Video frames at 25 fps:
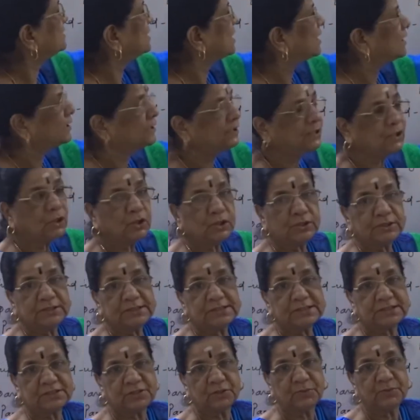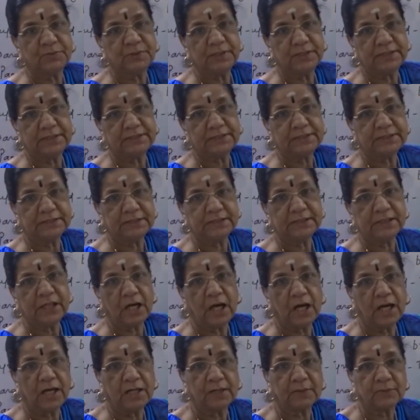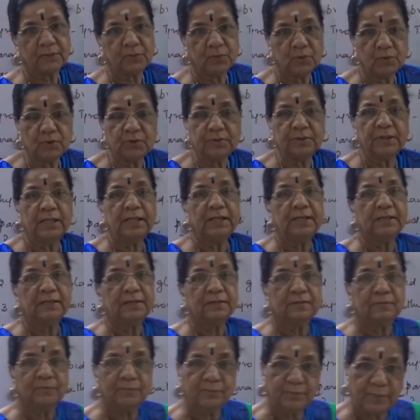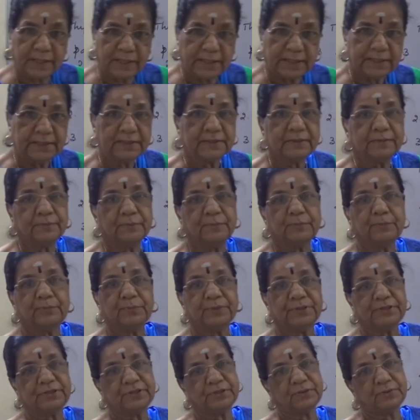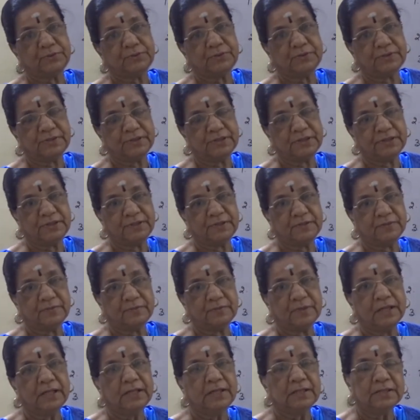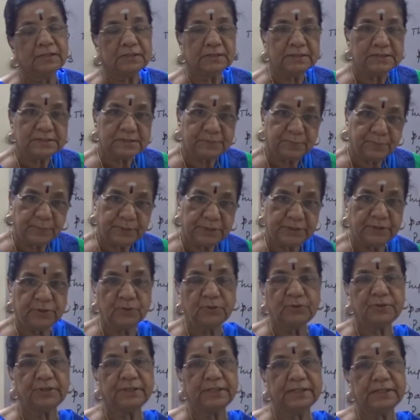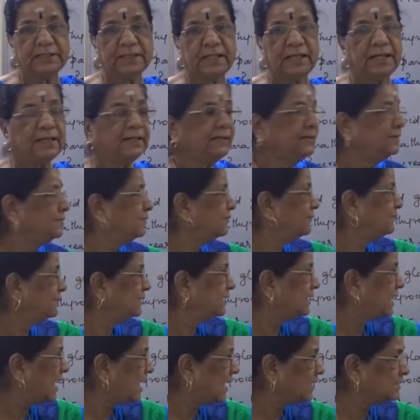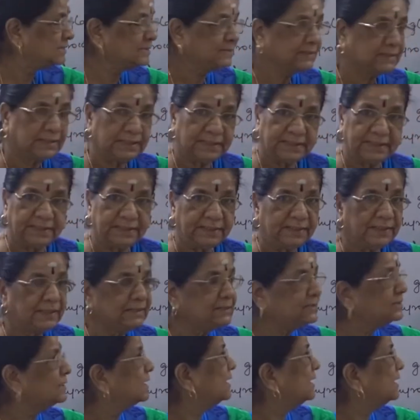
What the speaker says: thyroid stimulating hormone by pituitary. This pituitary gland will accelerate